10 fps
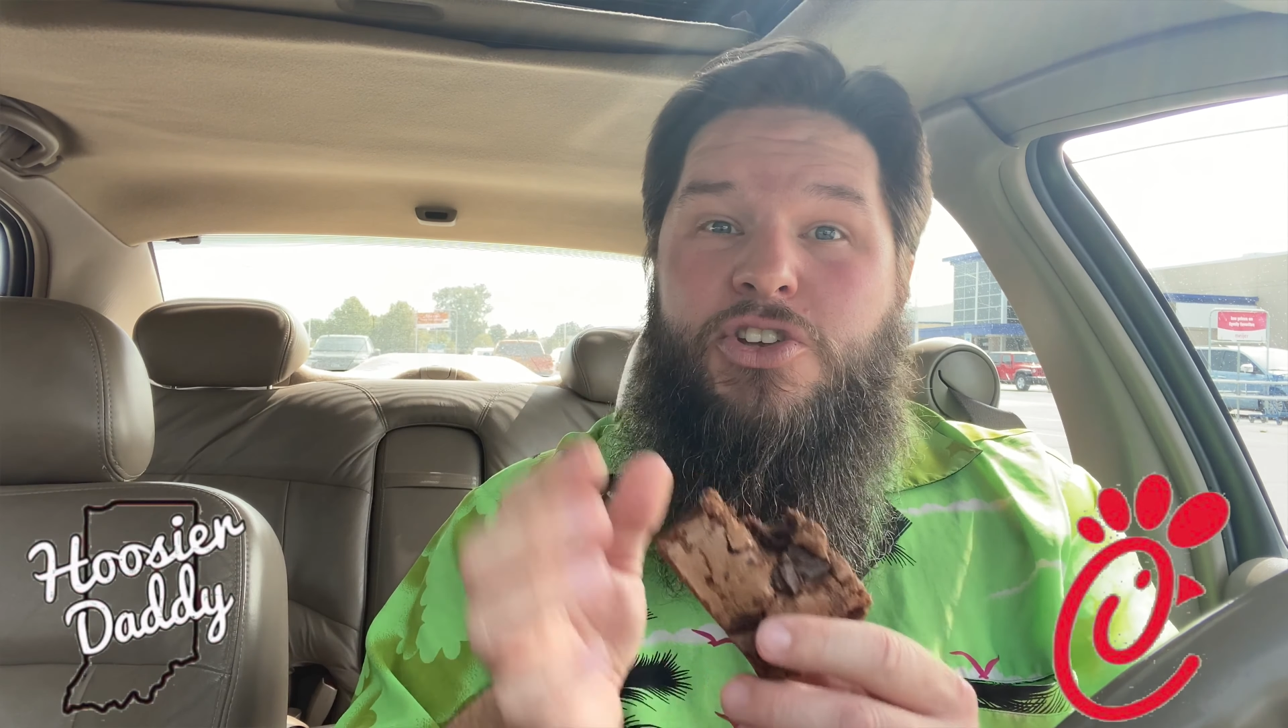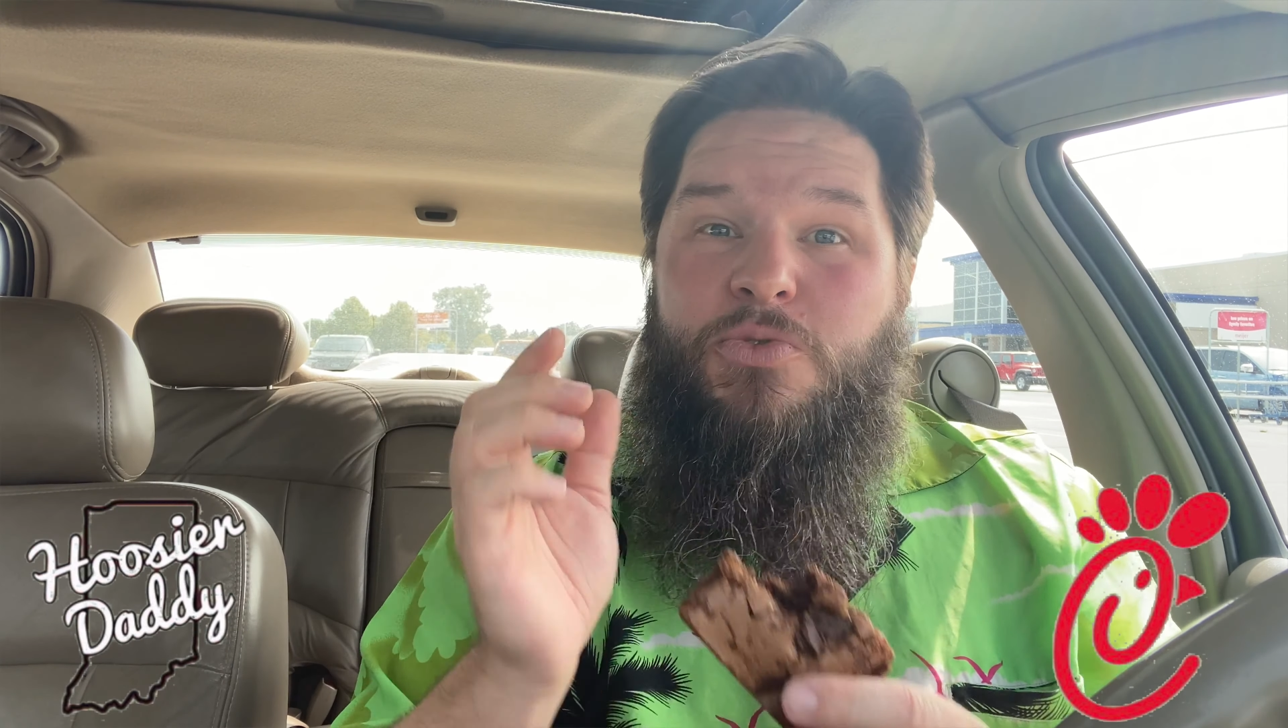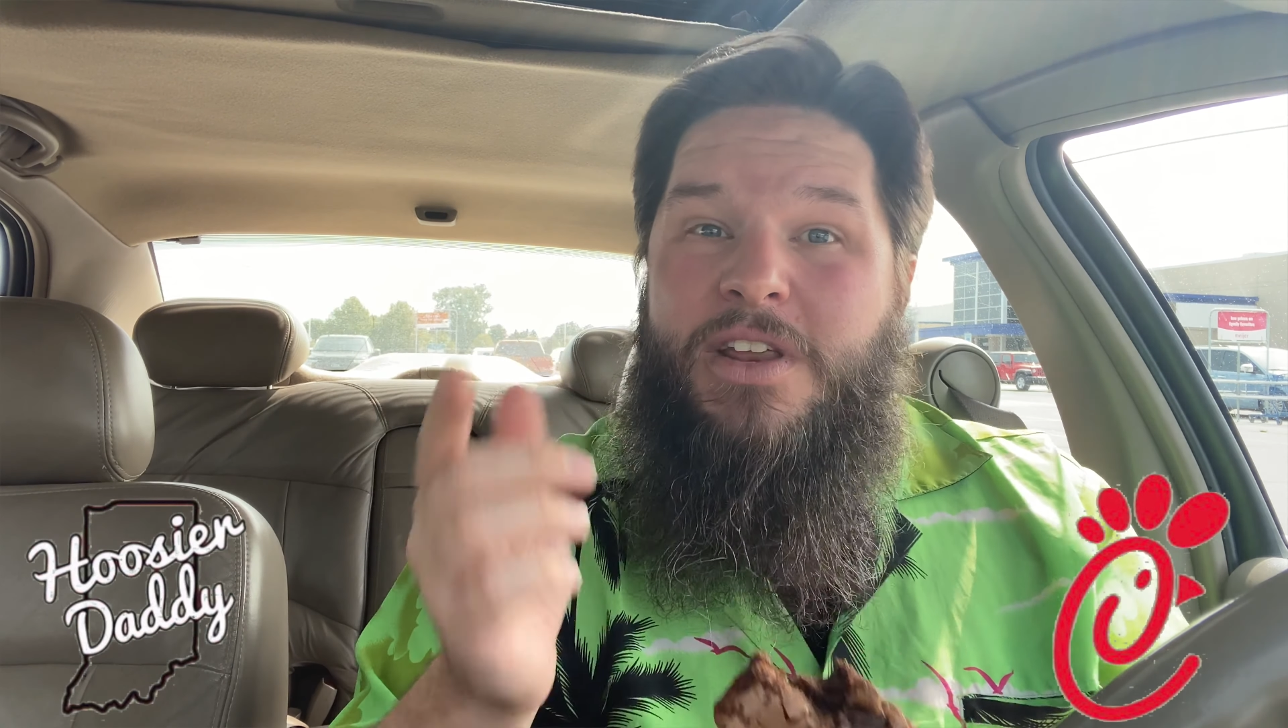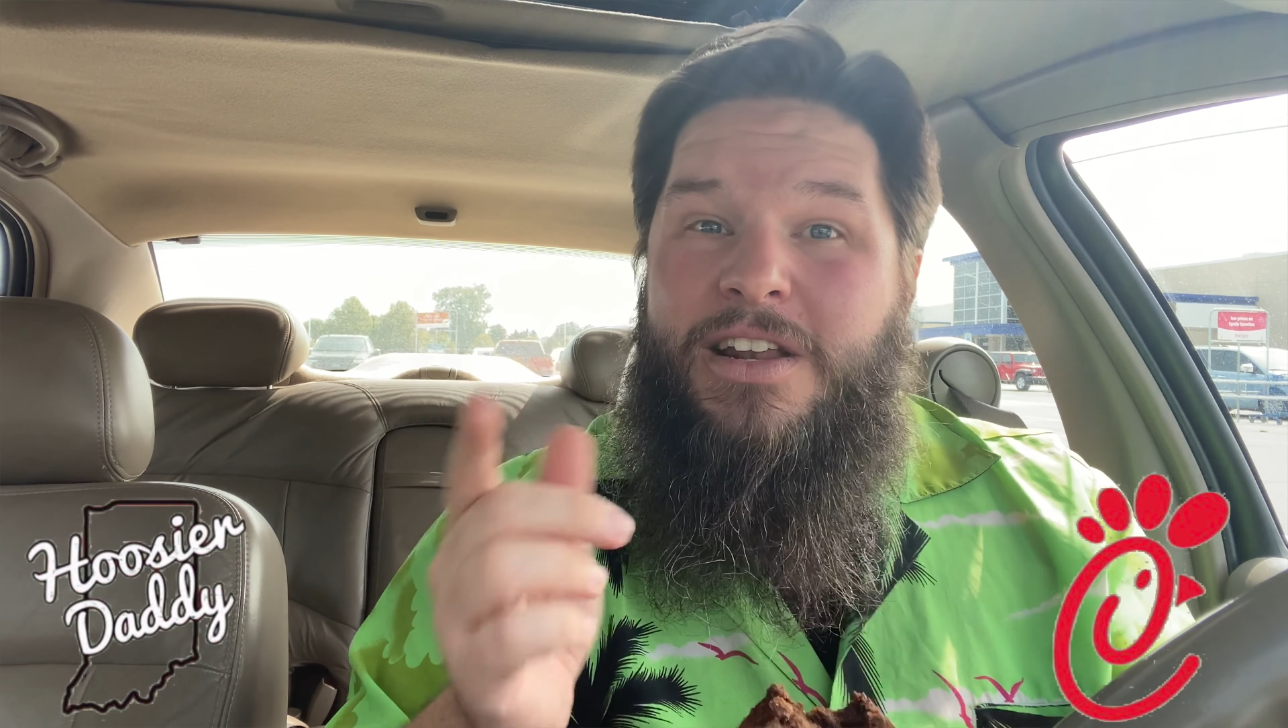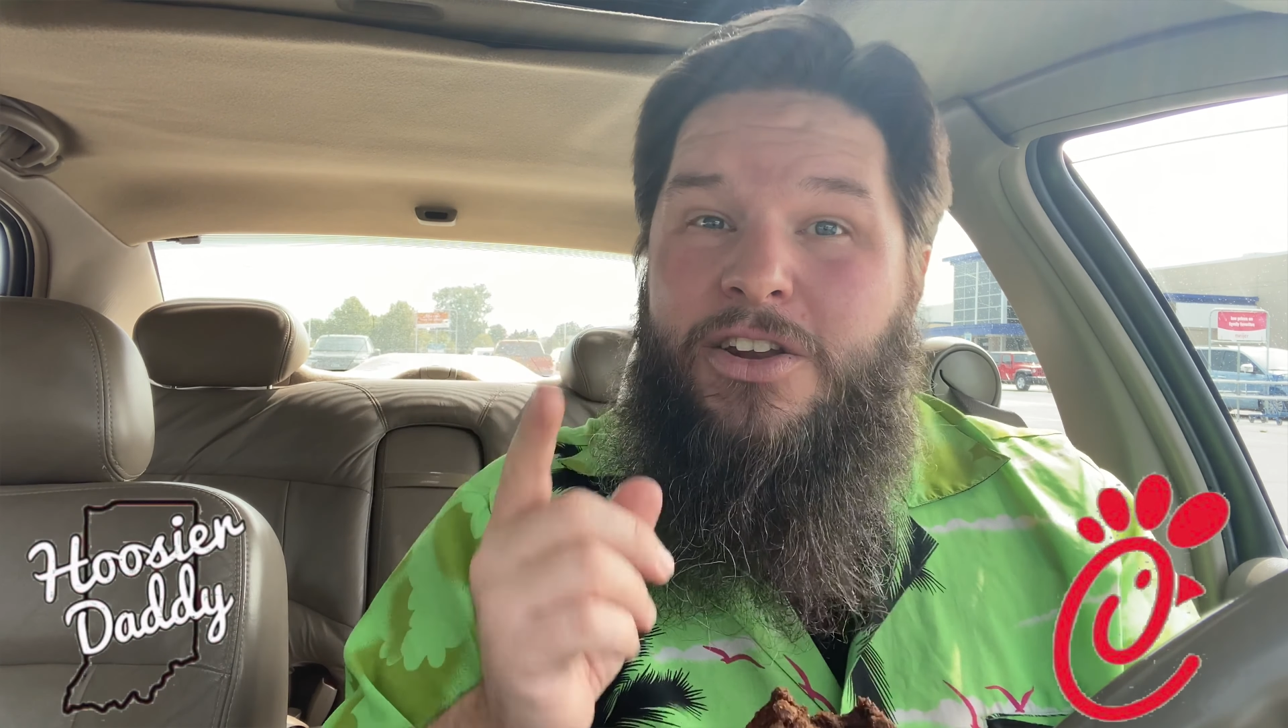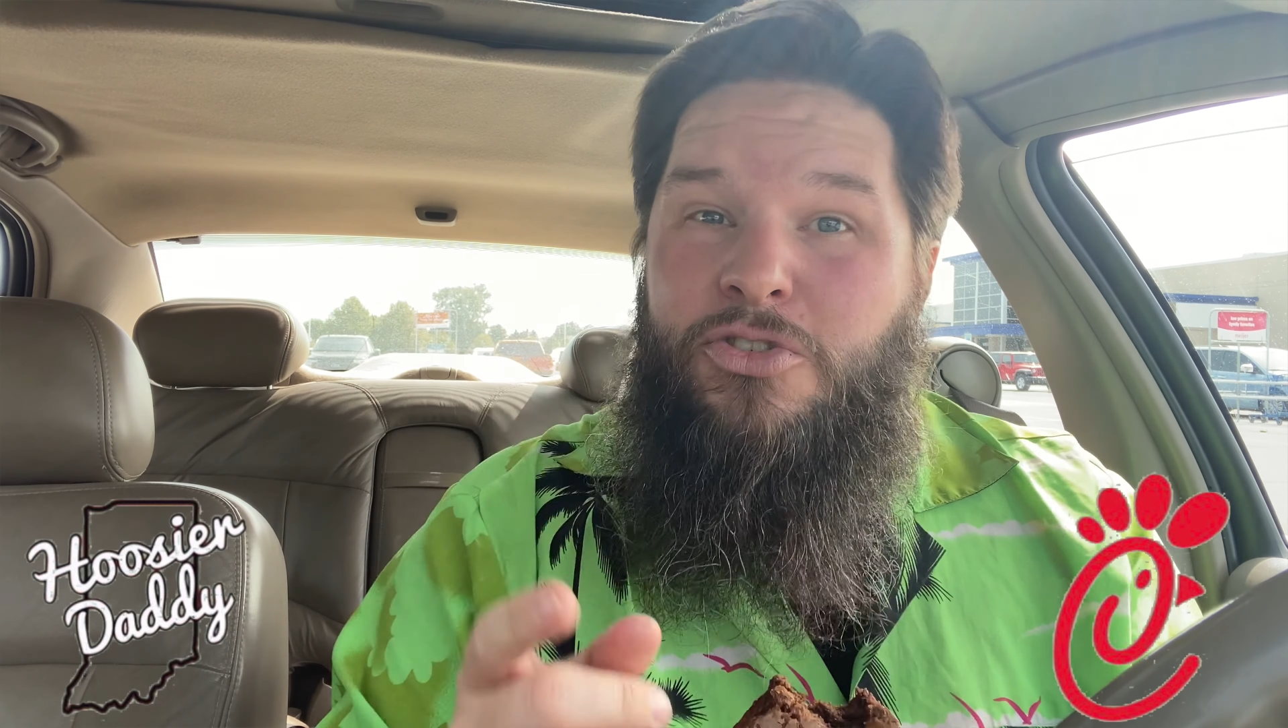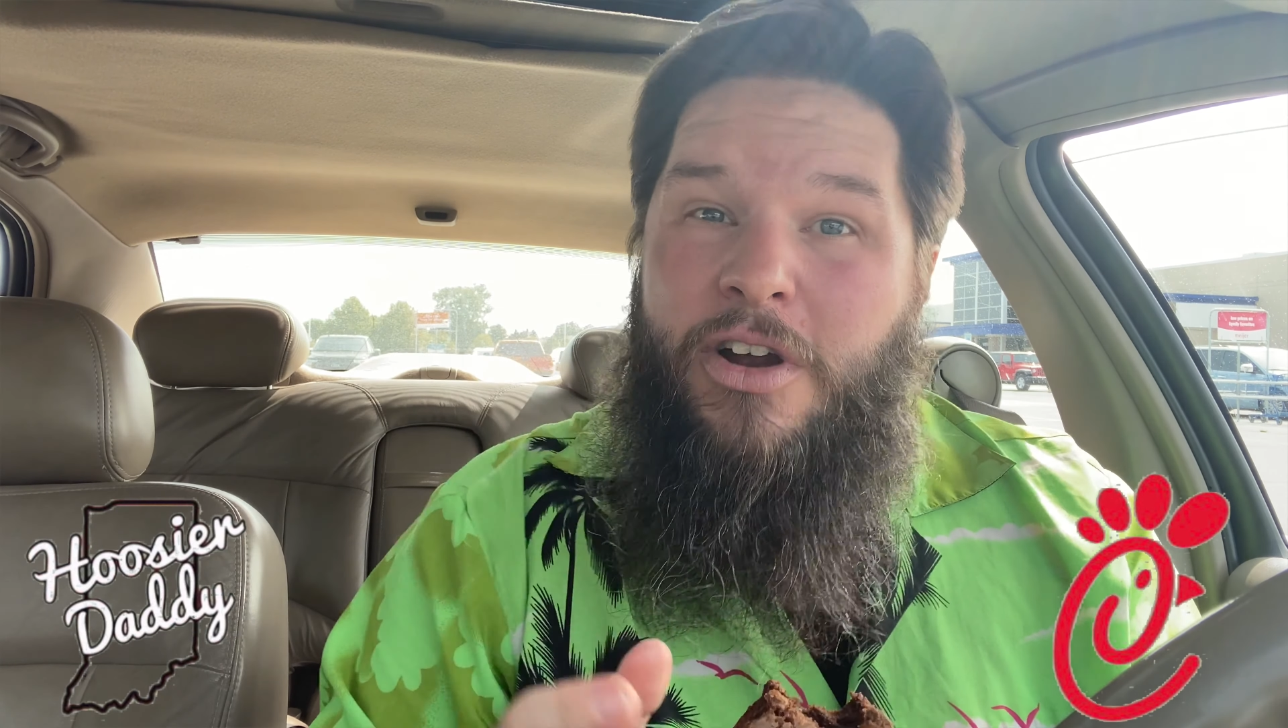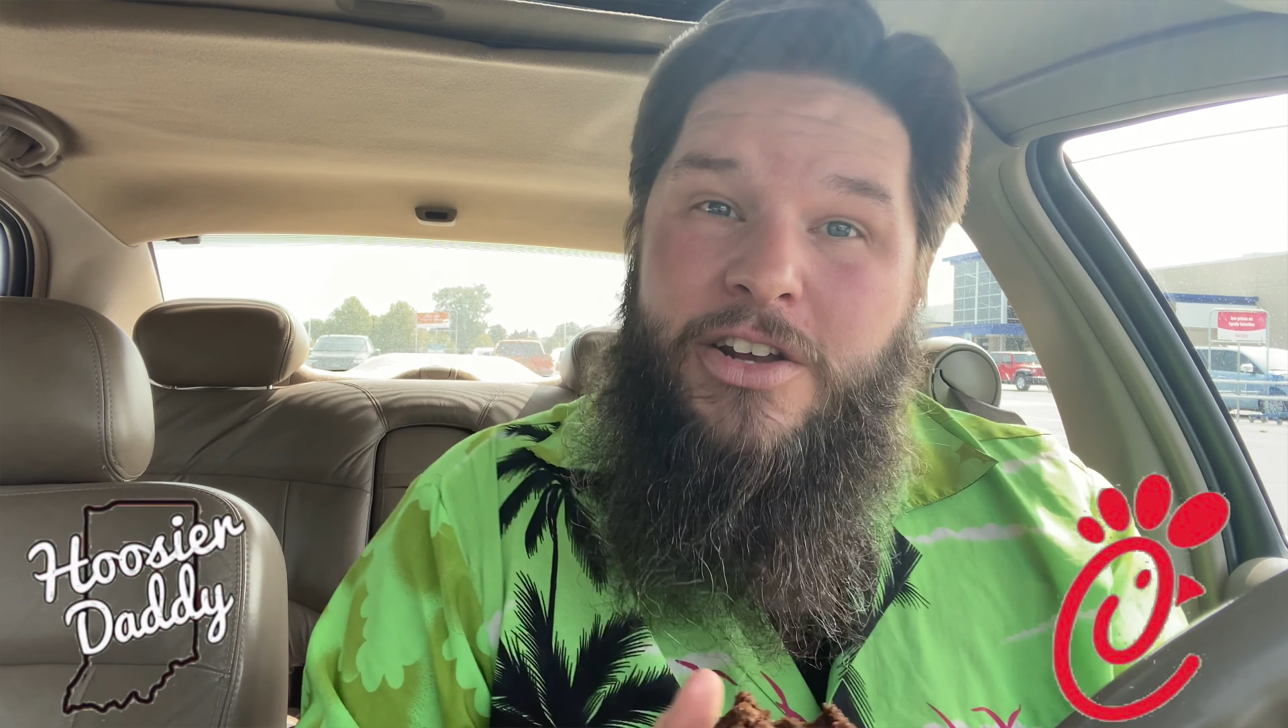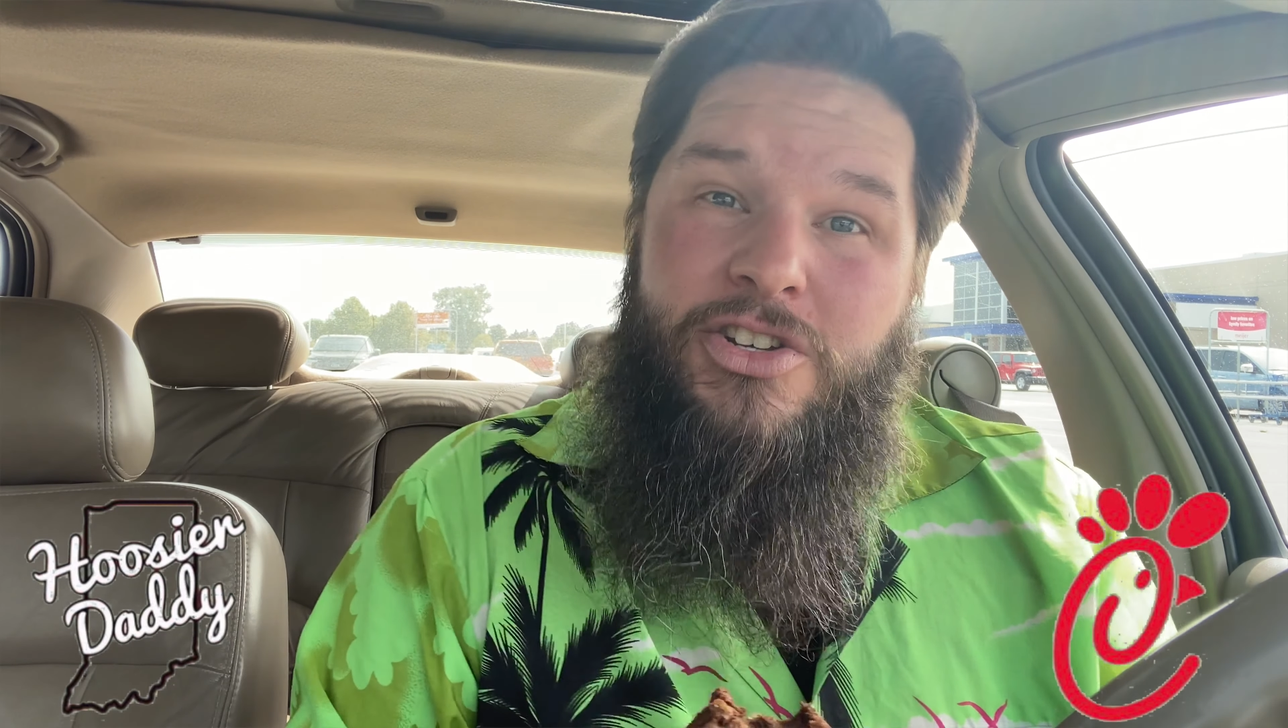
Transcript: you need to try